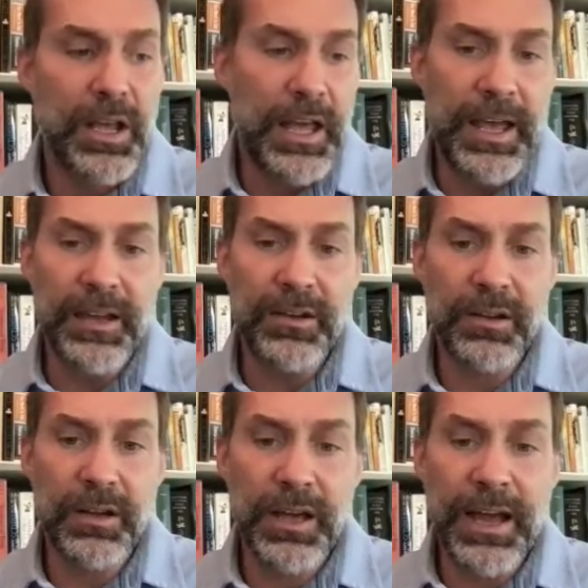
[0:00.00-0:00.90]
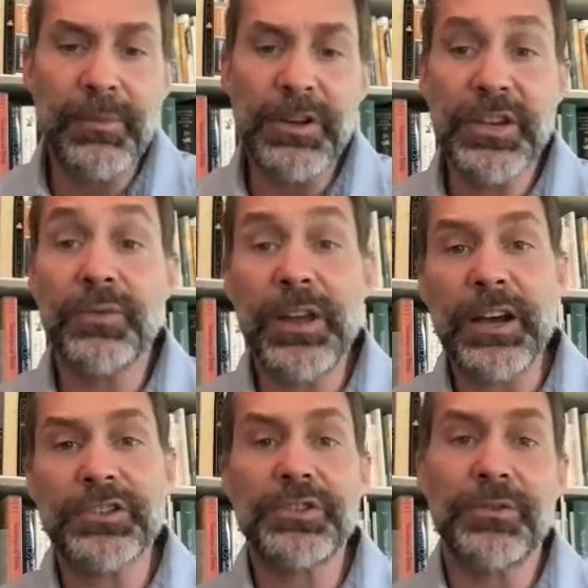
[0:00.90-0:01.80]
and how much have we
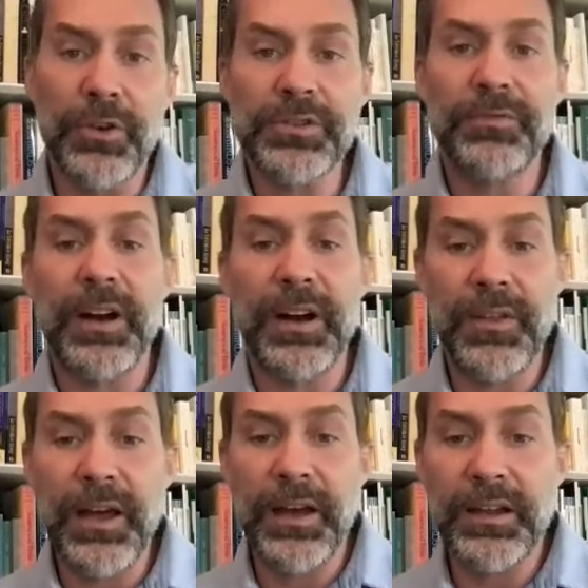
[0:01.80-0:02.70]
actually diversified that?